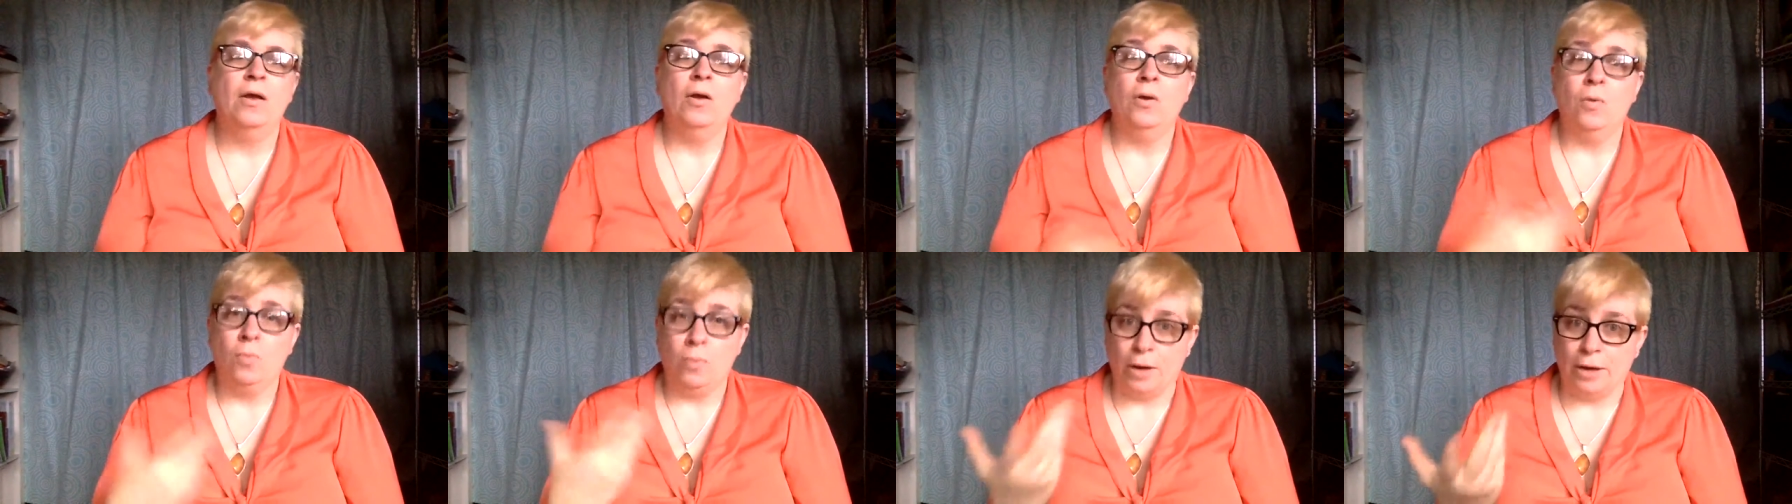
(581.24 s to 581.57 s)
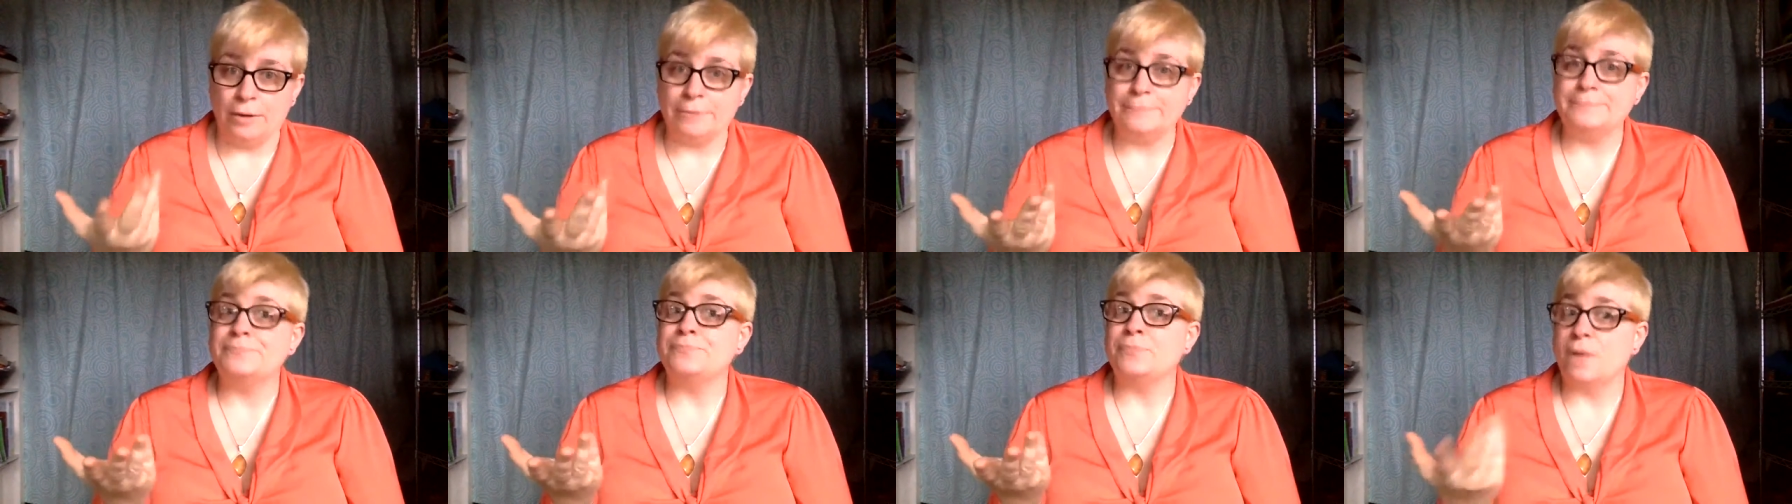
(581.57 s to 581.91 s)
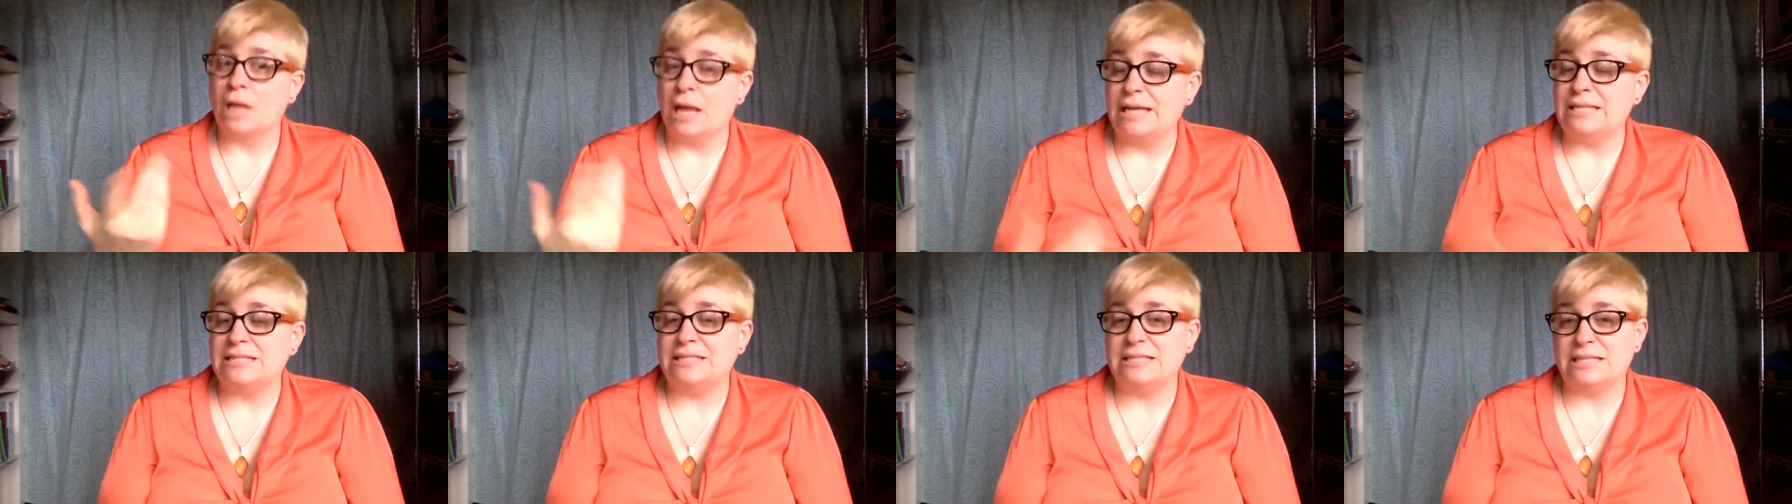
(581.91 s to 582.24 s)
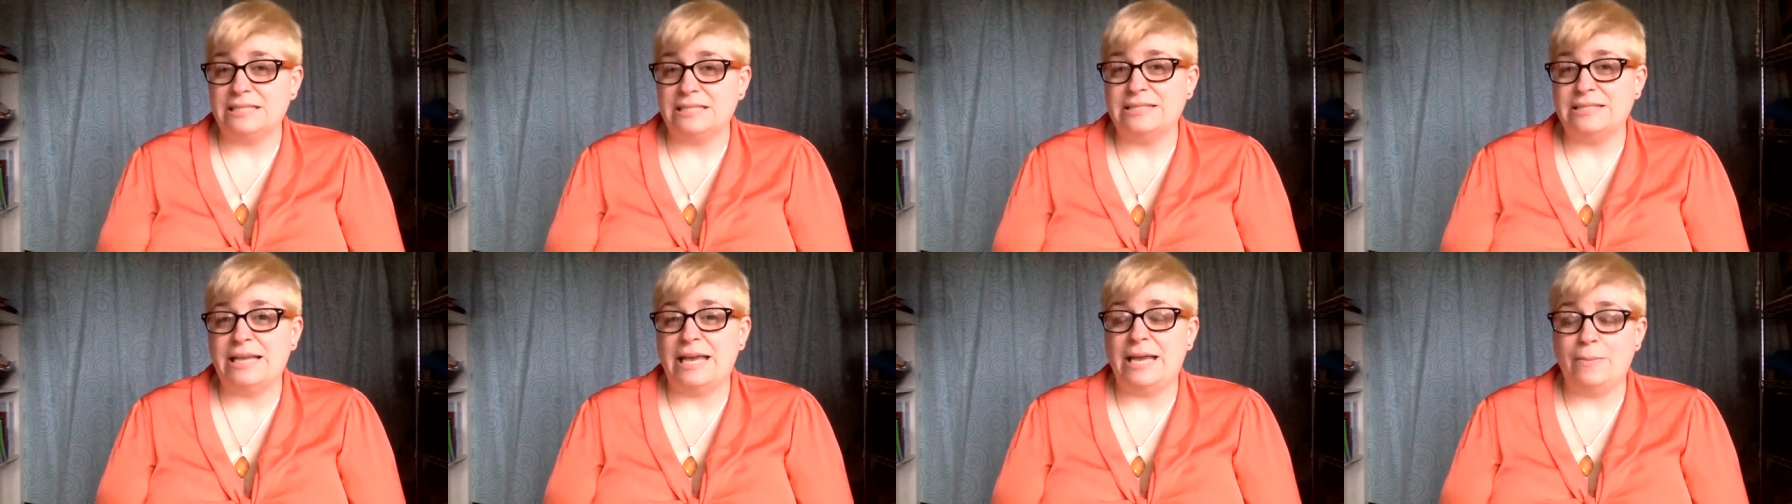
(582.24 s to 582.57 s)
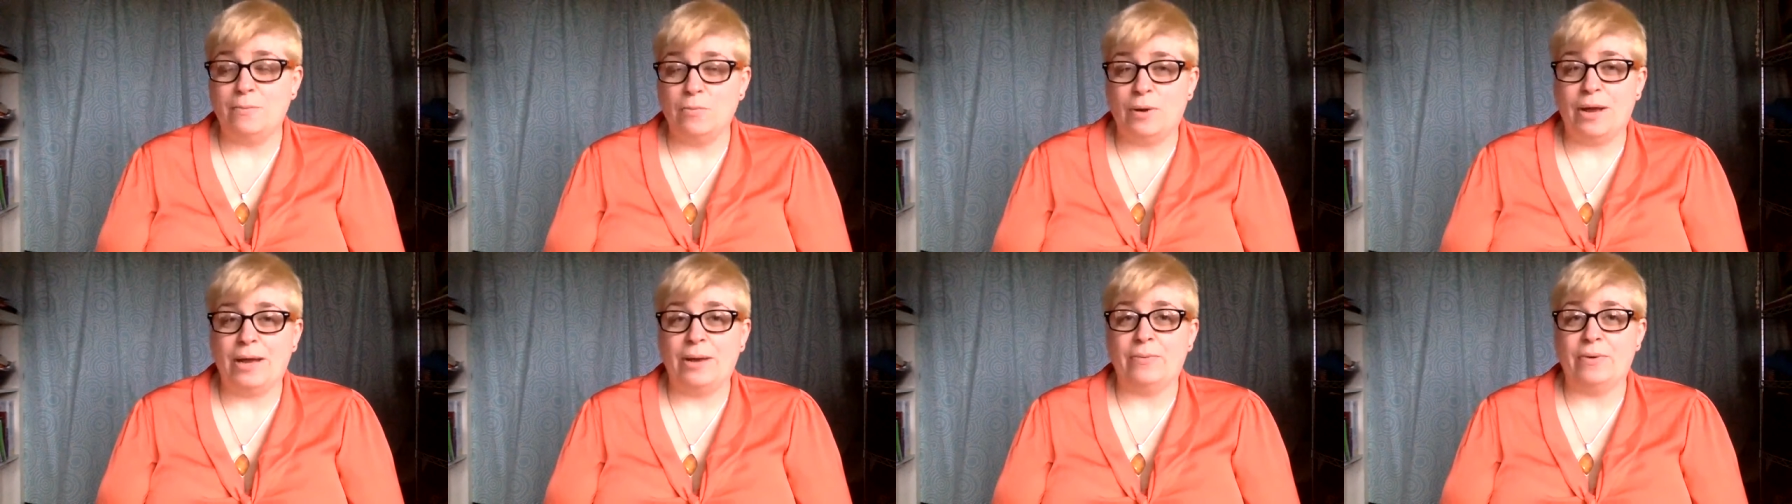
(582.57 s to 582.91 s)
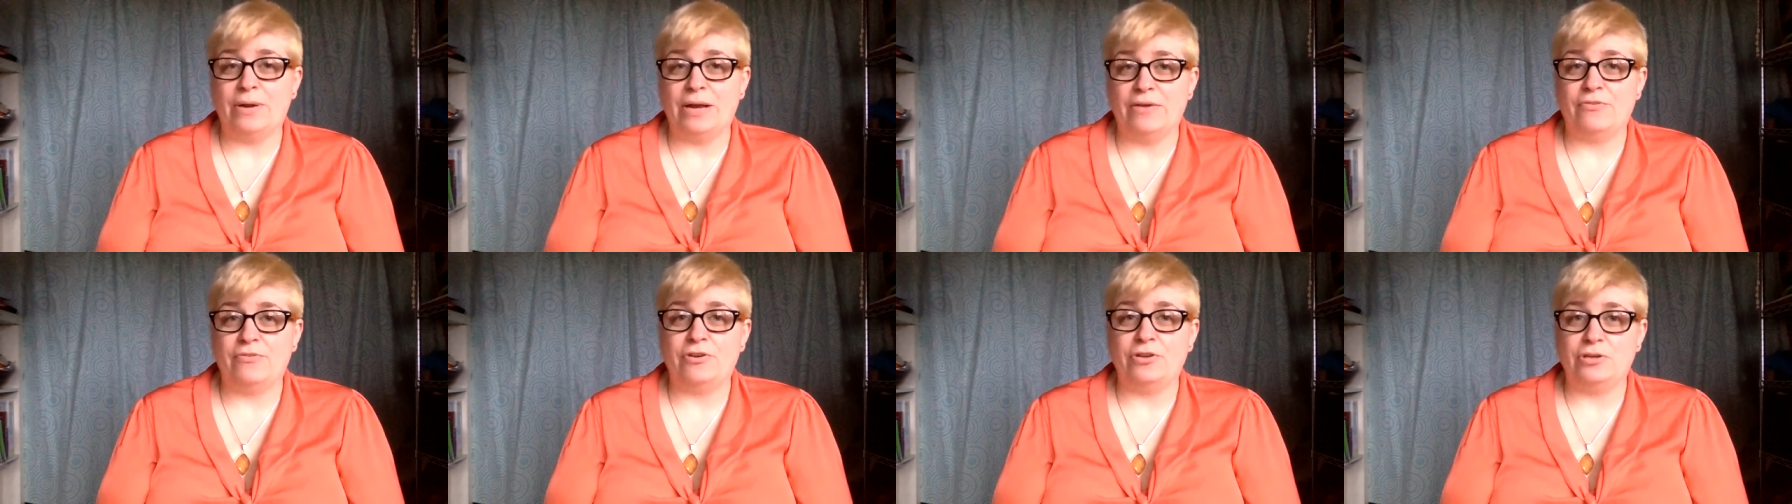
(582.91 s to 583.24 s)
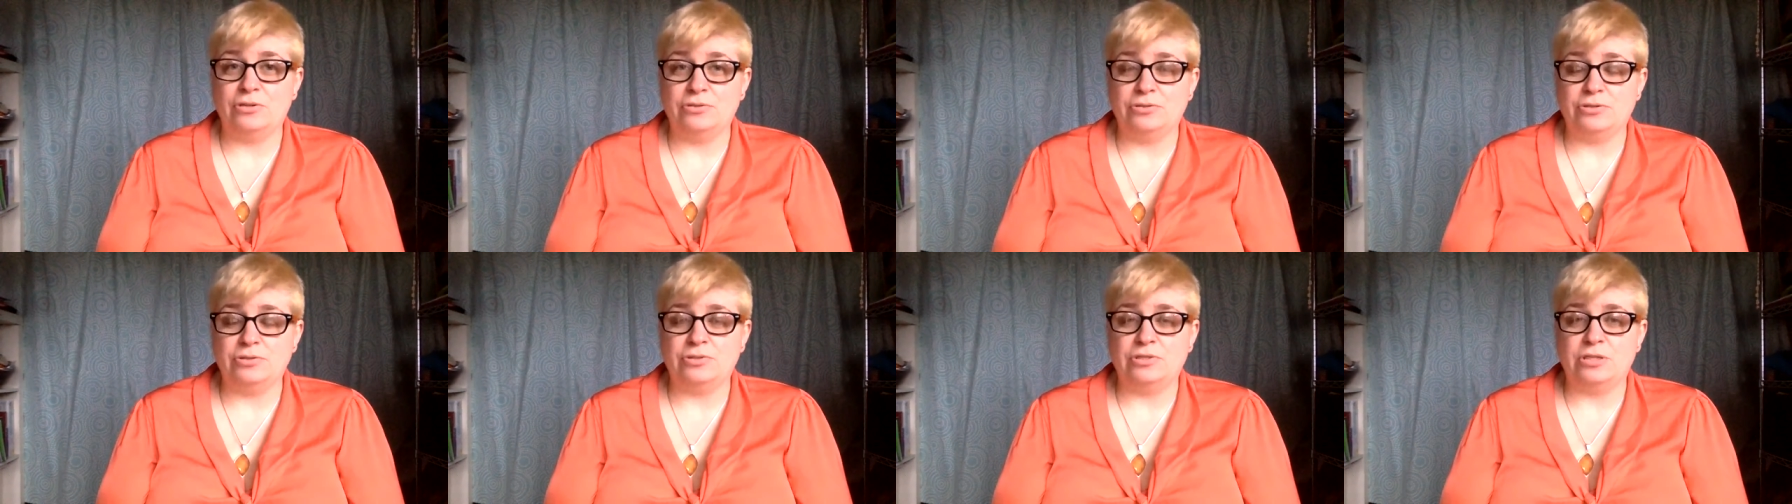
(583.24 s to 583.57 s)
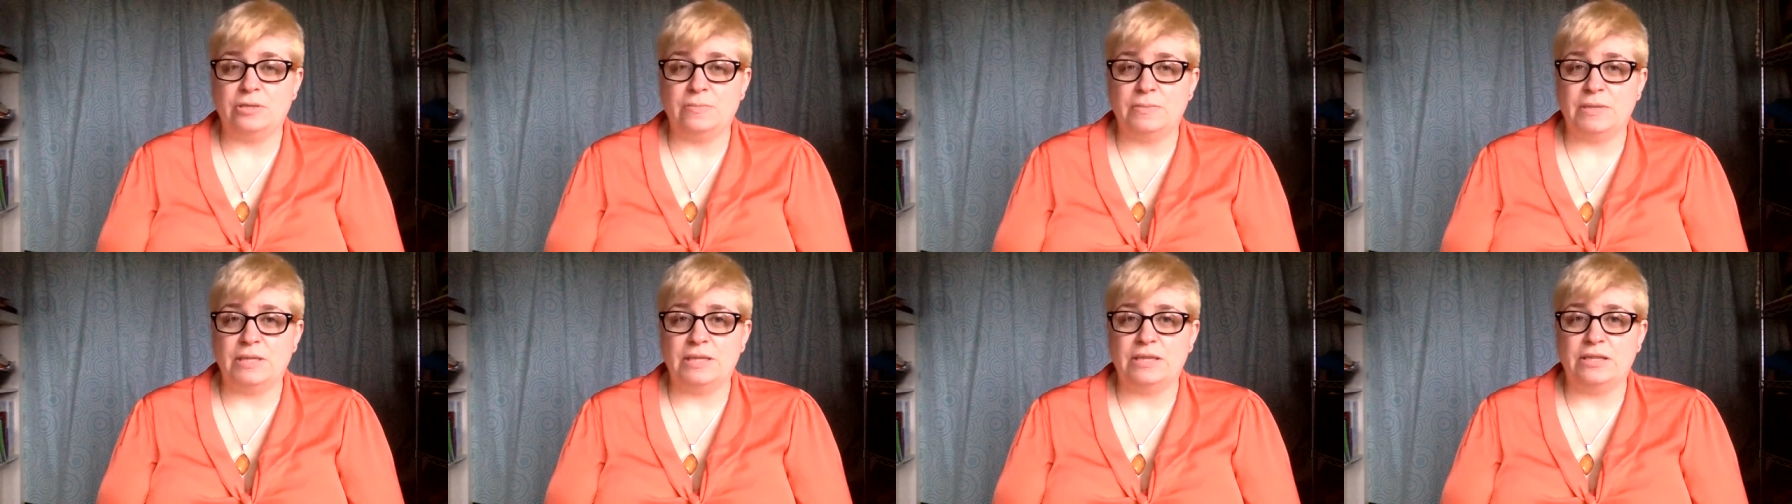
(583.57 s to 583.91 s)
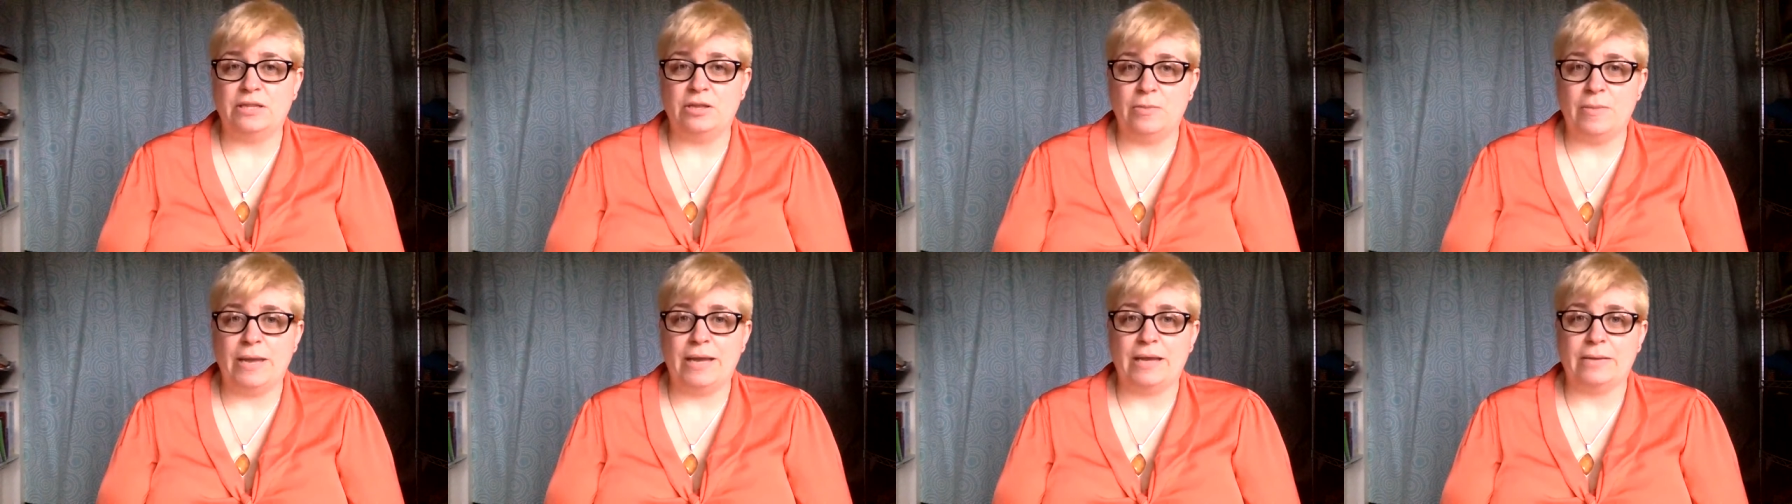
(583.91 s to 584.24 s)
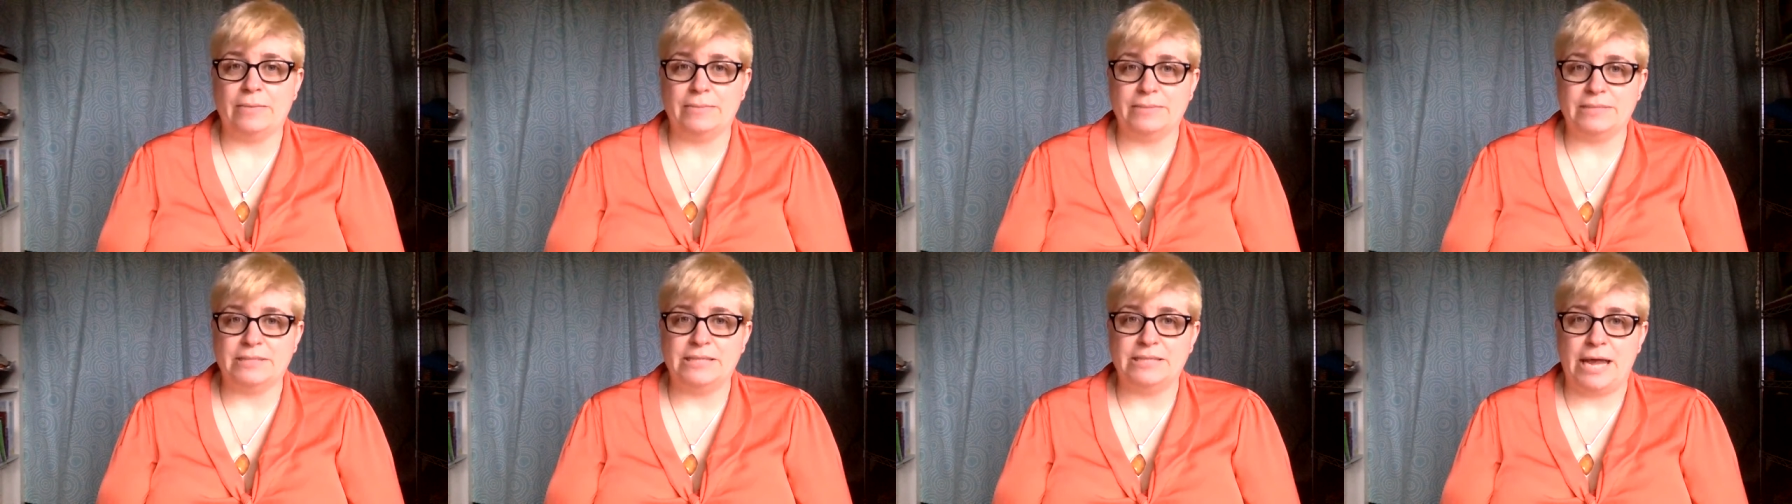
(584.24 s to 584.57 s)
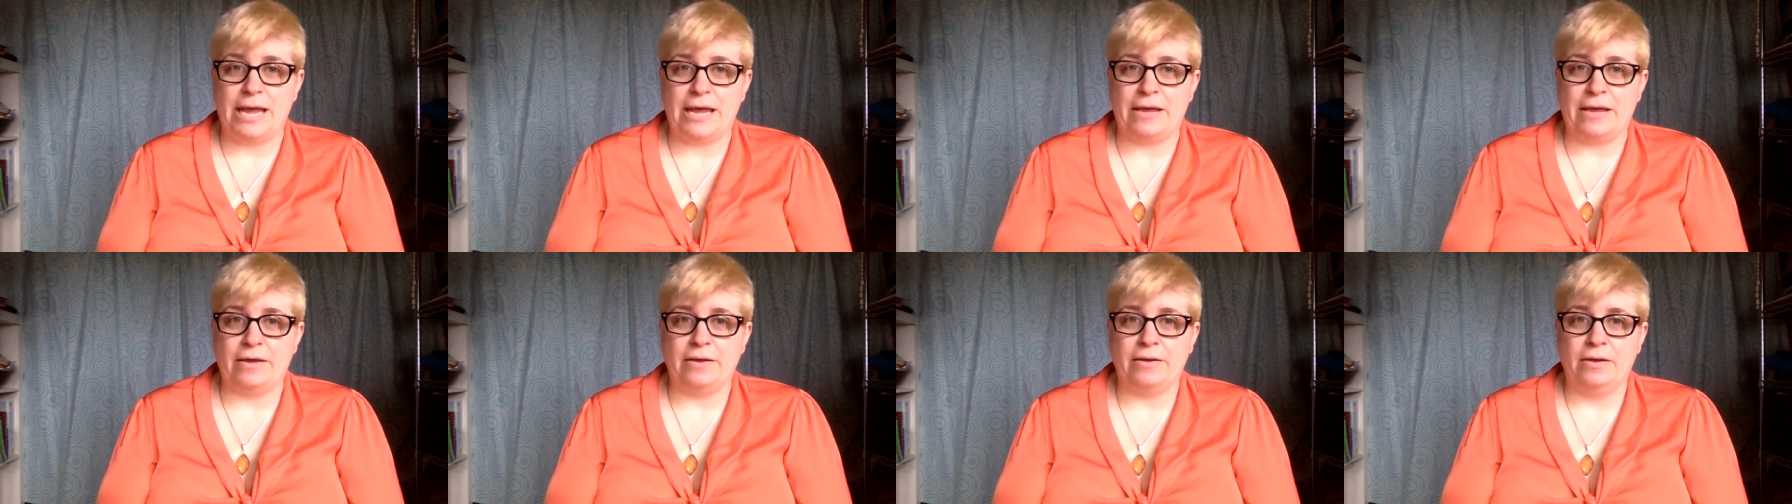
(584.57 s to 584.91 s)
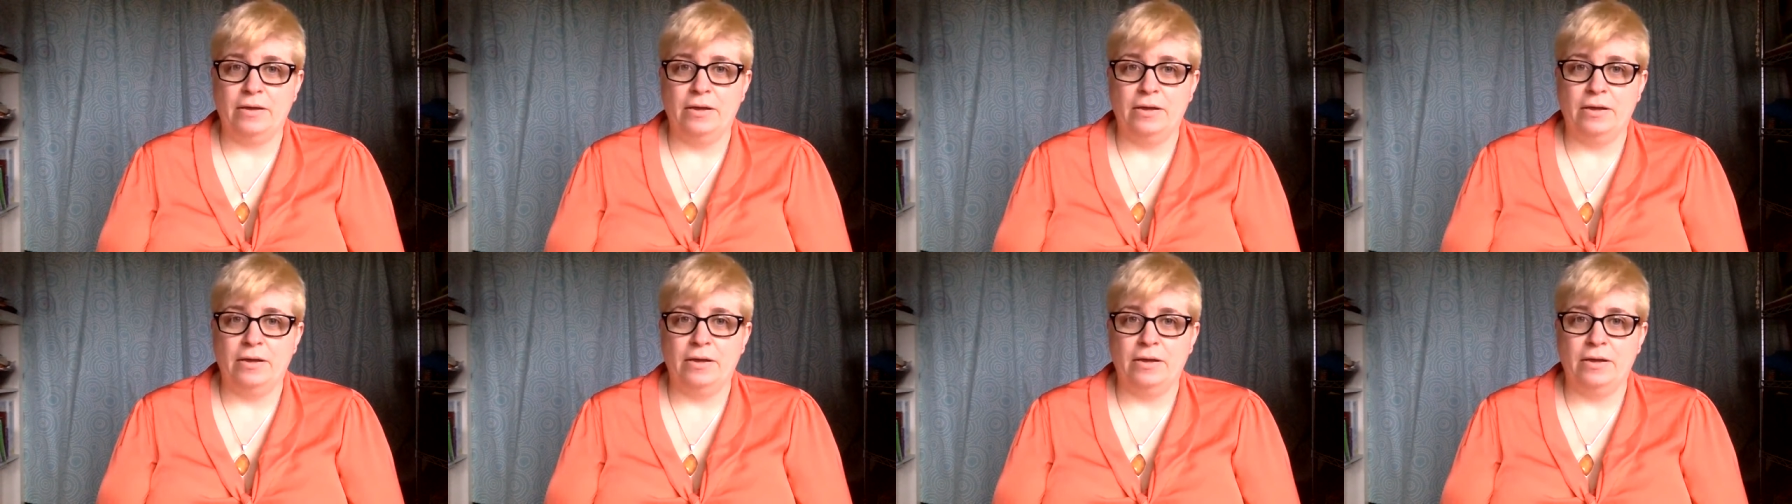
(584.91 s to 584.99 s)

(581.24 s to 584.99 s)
Well, it's the same way whenever you do something that you make a mistake.